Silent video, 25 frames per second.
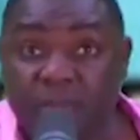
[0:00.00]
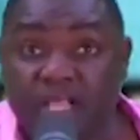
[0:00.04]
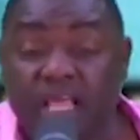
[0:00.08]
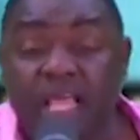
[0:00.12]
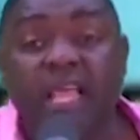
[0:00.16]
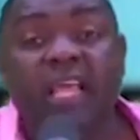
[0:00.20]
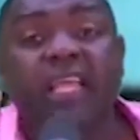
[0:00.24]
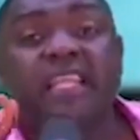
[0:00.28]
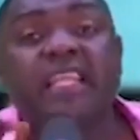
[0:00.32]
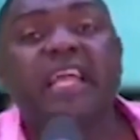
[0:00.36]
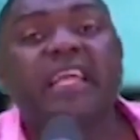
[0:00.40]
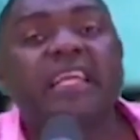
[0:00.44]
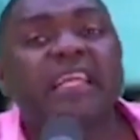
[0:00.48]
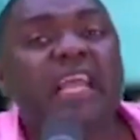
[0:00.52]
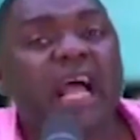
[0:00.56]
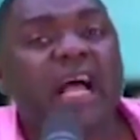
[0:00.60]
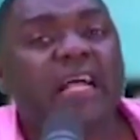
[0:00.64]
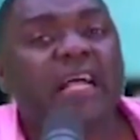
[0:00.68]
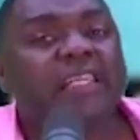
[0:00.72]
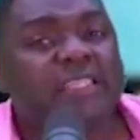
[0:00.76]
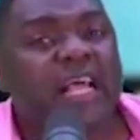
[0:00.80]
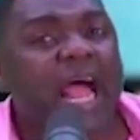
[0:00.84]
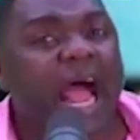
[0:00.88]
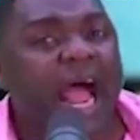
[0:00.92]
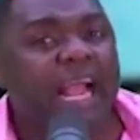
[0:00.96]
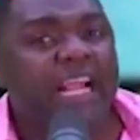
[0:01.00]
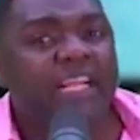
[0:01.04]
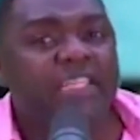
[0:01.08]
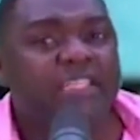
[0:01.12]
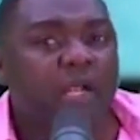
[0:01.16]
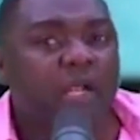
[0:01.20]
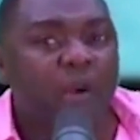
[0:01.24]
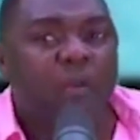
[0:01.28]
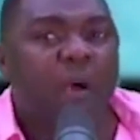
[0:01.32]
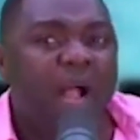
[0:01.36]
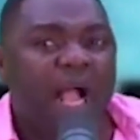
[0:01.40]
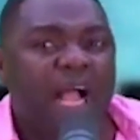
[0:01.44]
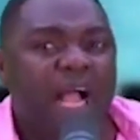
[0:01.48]

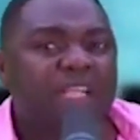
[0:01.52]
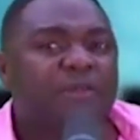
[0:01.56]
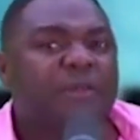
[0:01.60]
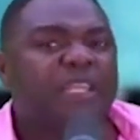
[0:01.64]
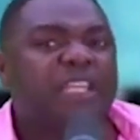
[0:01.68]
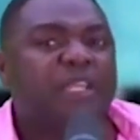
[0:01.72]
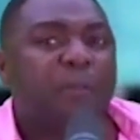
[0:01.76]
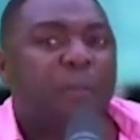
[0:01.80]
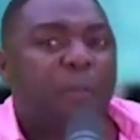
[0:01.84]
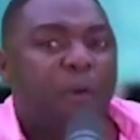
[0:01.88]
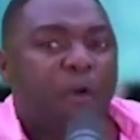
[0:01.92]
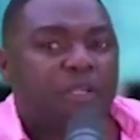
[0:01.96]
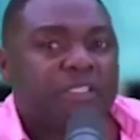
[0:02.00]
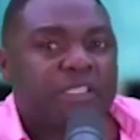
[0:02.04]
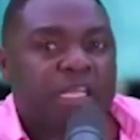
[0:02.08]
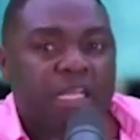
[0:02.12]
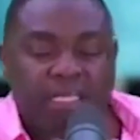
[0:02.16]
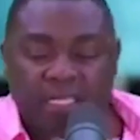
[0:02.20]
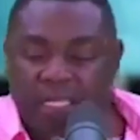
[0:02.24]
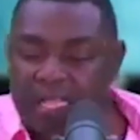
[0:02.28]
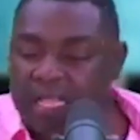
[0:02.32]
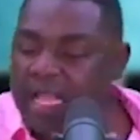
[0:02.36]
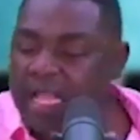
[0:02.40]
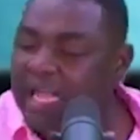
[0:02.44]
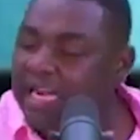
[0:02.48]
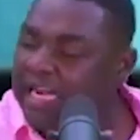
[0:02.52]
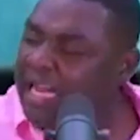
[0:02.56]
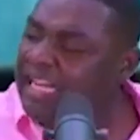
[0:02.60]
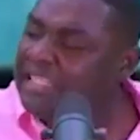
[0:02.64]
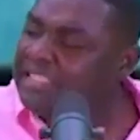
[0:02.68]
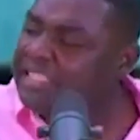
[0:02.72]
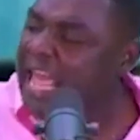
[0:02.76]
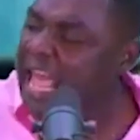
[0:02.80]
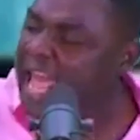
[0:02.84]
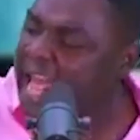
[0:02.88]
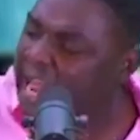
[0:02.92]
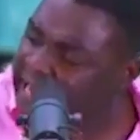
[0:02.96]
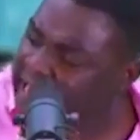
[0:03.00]
Aisha Huang has been deported. Now
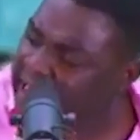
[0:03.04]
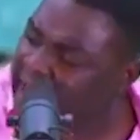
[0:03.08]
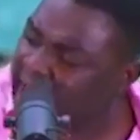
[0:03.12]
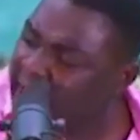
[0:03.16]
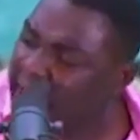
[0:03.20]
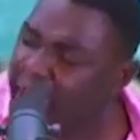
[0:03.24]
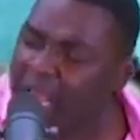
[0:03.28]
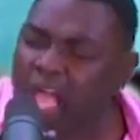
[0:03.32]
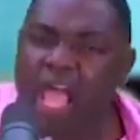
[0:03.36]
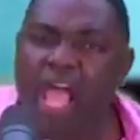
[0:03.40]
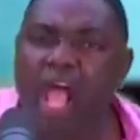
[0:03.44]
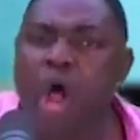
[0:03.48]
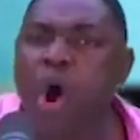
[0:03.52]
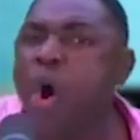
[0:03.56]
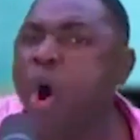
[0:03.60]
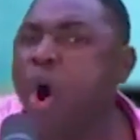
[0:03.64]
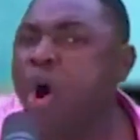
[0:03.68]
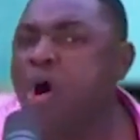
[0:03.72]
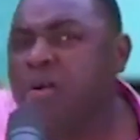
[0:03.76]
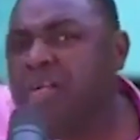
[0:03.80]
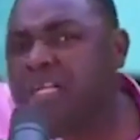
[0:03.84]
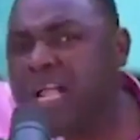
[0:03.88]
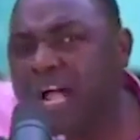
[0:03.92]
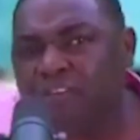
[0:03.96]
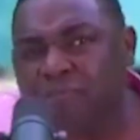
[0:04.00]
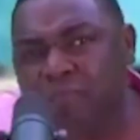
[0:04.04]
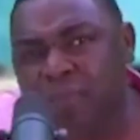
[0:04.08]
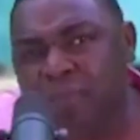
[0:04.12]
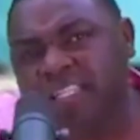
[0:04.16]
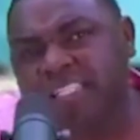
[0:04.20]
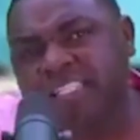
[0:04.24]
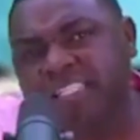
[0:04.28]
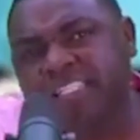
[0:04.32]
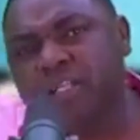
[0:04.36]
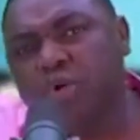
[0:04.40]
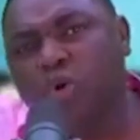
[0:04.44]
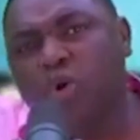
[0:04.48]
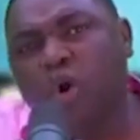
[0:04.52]
say and a whole government
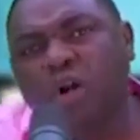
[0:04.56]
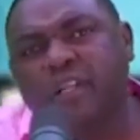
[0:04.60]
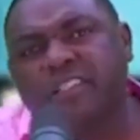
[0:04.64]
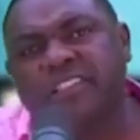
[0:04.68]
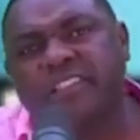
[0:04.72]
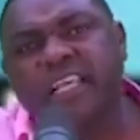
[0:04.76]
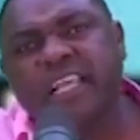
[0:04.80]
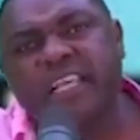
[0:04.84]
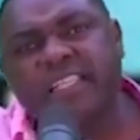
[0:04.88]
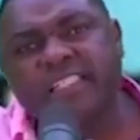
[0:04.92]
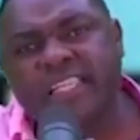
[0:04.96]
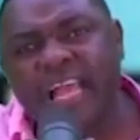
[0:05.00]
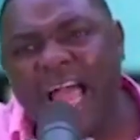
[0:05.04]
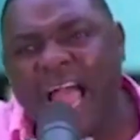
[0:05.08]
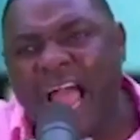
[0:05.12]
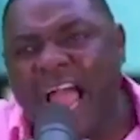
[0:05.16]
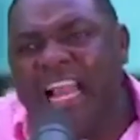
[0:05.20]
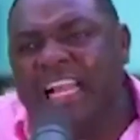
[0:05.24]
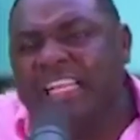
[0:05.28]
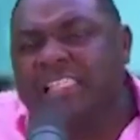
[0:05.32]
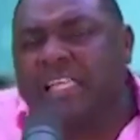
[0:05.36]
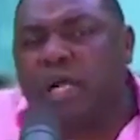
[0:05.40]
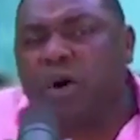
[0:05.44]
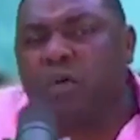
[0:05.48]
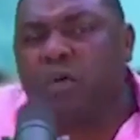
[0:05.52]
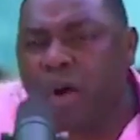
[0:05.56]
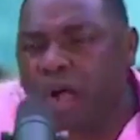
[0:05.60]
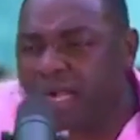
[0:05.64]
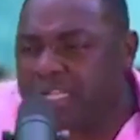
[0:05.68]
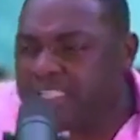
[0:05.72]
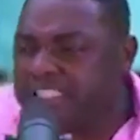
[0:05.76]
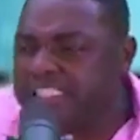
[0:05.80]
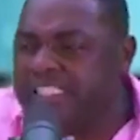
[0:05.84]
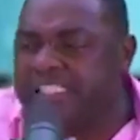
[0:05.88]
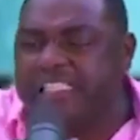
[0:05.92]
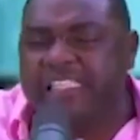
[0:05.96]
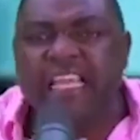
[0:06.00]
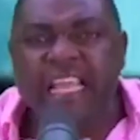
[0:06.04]
is in court saying Aisha Huang
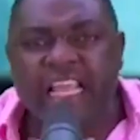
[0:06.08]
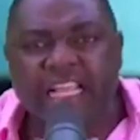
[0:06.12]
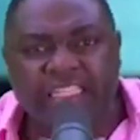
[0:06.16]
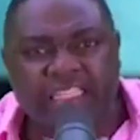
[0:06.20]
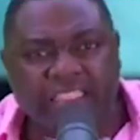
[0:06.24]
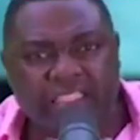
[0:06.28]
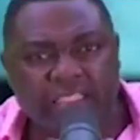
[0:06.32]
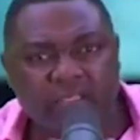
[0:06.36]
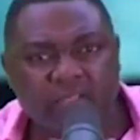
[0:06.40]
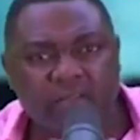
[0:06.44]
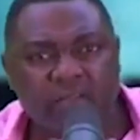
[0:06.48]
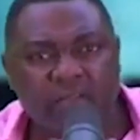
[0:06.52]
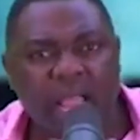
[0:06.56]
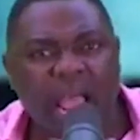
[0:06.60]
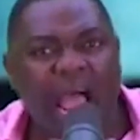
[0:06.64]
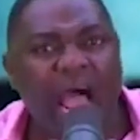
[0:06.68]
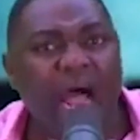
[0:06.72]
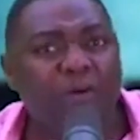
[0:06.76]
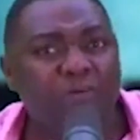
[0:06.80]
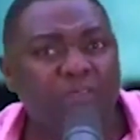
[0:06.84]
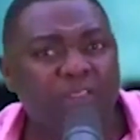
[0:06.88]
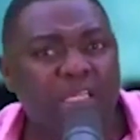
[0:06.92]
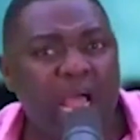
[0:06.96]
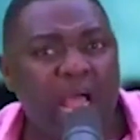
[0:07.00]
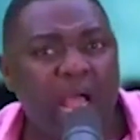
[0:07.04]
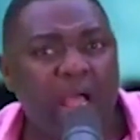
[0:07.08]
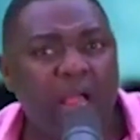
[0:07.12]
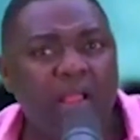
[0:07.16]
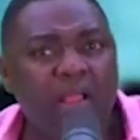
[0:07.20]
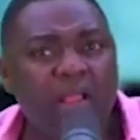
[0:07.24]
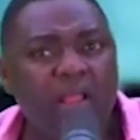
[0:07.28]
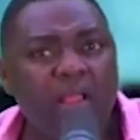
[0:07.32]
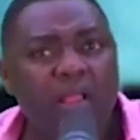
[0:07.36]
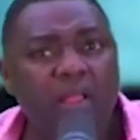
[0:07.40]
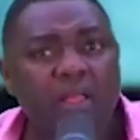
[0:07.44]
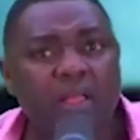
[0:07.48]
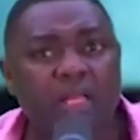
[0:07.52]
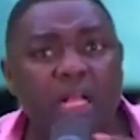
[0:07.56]
sneaked out.
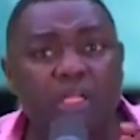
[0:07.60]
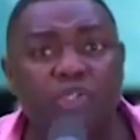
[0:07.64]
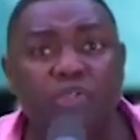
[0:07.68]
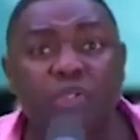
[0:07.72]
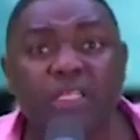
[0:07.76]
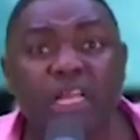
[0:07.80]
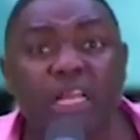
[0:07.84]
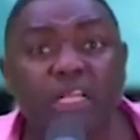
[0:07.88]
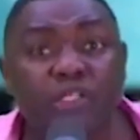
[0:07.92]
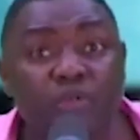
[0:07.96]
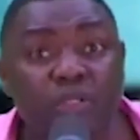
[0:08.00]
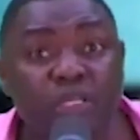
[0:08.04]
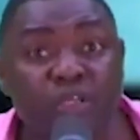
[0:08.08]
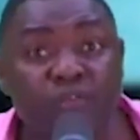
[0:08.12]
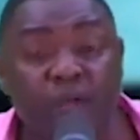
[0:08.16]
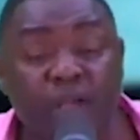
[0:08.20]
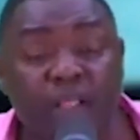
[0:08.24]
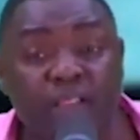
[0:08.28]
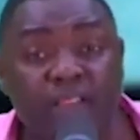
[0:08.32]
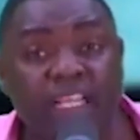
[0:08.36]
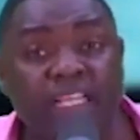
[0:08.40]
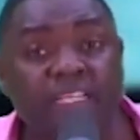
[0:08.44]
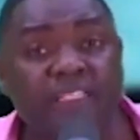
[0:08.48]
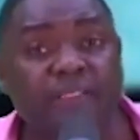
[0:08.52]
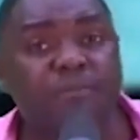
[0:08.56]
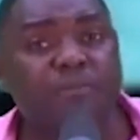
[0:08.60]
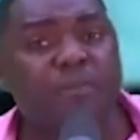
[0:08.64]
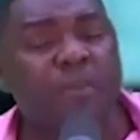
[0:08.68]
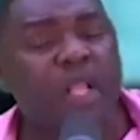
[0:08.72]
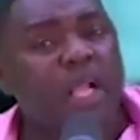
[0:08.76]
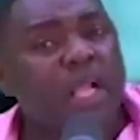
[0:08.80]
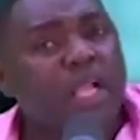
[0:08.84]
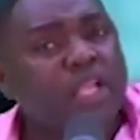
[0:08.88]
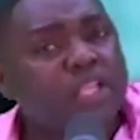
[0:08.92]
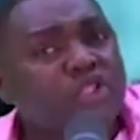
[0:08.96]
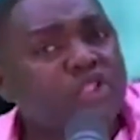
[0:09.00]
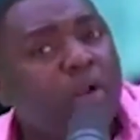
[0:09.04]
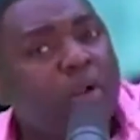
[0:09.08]
They are totally two different things.
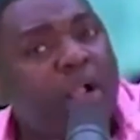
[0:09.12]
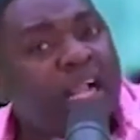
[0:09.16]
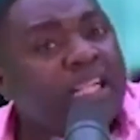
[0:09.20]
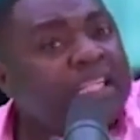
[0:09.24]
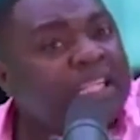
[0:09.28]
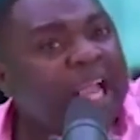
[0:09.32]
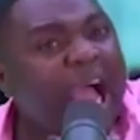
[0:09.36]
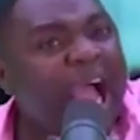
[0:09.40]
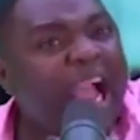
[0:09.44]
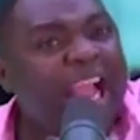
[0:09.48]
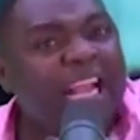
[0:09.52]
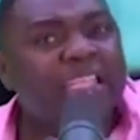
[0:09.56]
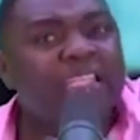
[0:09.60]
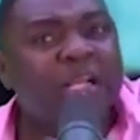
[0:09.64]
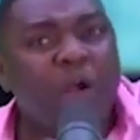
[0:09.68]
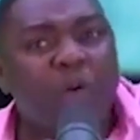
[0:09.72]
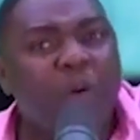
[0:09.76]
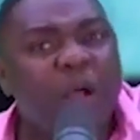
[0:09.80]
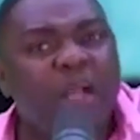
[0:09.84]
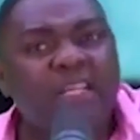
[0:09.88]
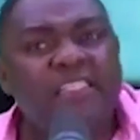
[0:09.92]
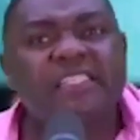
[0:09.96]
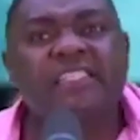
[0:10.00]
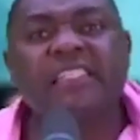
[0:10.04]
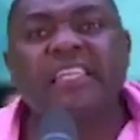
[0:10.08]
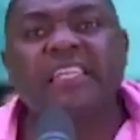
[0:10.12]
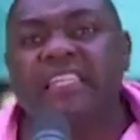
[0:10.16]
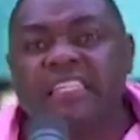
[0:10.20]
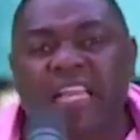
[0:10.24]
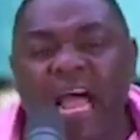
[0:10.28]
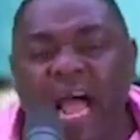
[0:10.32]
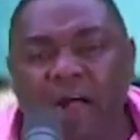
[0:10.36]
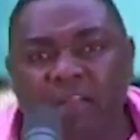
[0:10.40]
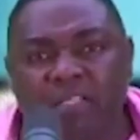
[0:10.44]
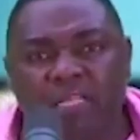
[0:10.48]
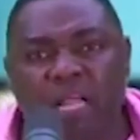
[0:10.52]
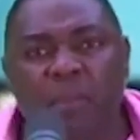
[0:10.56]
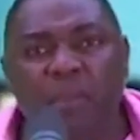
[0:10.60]
So because Aisha Huang sneaked
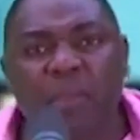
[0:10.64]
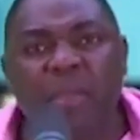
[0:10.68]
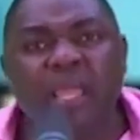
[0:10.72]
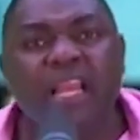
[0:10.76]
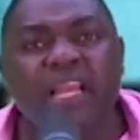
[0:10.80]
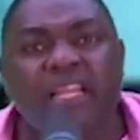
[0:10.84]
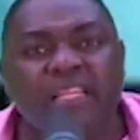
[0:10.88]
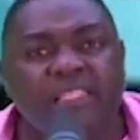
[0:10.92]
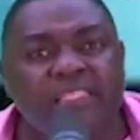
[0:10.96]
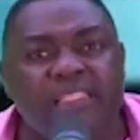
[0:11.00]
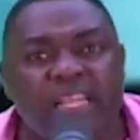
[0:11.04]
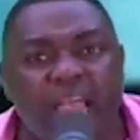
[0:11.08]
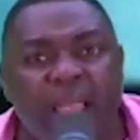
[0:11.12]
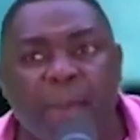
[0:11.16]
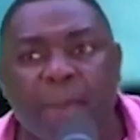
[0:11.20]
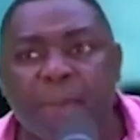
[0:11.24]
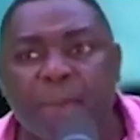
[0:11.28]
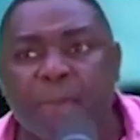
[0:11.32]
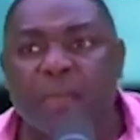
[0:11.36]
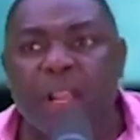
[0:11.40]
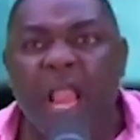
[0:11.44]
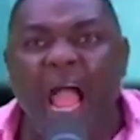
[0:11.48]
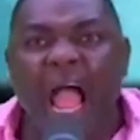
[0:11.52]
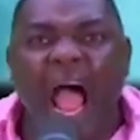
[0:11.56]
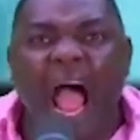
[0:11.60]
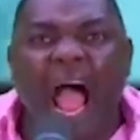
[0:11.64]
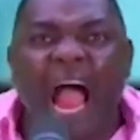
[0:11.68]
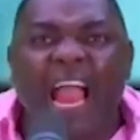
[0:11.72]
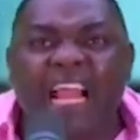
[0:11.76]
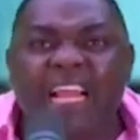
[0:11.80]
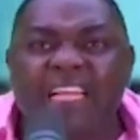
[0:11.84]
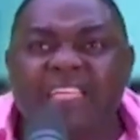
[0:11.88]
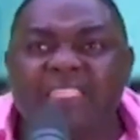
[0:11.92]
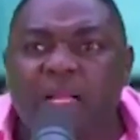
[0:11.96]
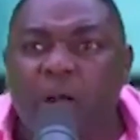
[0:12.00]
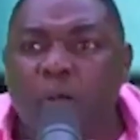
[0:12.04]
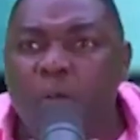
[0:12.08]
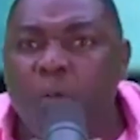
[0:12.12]
out, meaning say
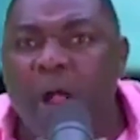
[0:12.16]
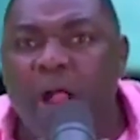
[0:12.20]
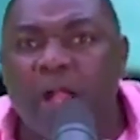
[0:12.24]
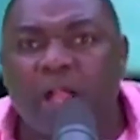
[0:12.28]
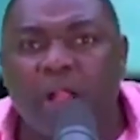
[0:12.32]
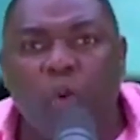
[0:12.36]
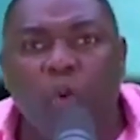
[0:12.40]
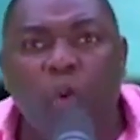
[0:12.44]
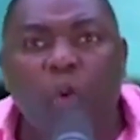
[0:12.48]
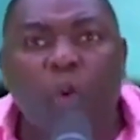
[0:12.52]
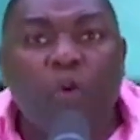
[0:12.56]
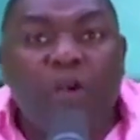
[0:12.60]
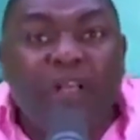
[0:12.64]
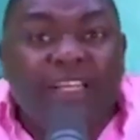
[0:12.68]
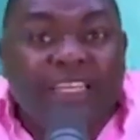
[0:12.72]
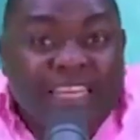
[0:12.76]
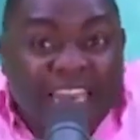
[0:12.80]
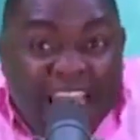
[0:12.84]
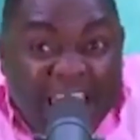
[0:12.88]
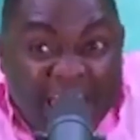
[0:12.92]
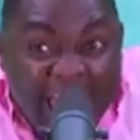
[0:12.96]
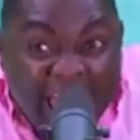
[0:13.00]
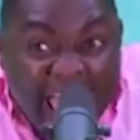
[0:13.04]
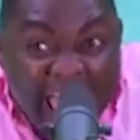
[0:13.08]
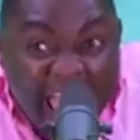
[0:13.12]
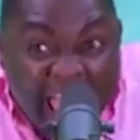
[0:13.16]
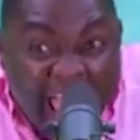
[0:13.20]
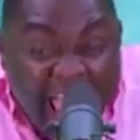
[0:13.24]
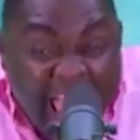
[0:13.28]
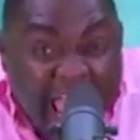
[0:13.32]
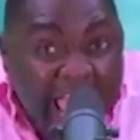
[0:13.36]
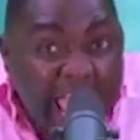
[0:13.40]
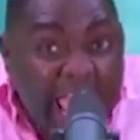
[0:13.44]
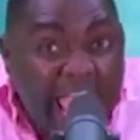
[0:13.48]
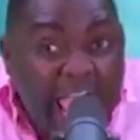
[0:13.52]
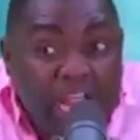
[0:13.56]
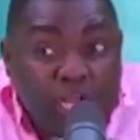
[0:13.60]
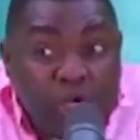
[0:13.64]
Aisha Huang could
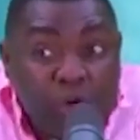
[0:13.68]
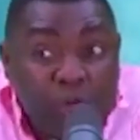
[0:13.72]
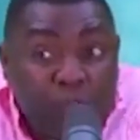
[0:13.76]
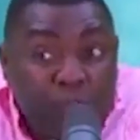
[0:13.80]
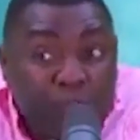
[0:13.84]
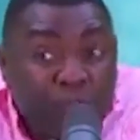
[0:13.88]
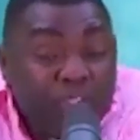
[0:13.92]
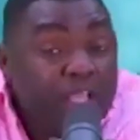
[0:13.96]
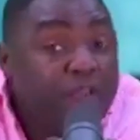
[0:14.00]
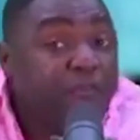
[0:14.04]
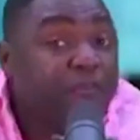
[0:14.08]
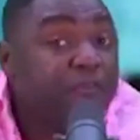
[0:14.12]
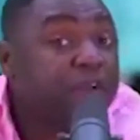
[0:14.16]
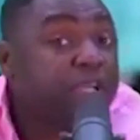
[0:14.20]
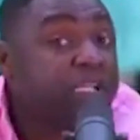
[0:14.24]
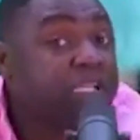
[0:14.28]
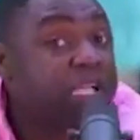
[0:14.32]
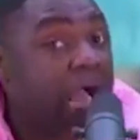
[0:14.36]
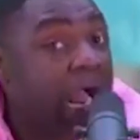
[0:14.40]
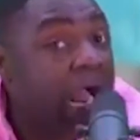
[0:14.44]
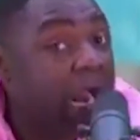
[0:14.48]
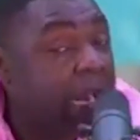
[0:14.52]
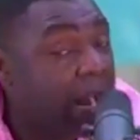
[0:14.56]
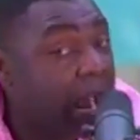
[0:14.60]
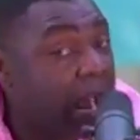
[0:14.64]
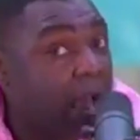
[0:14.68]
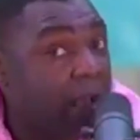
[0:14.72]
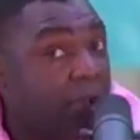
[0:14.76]
there and free Ghana.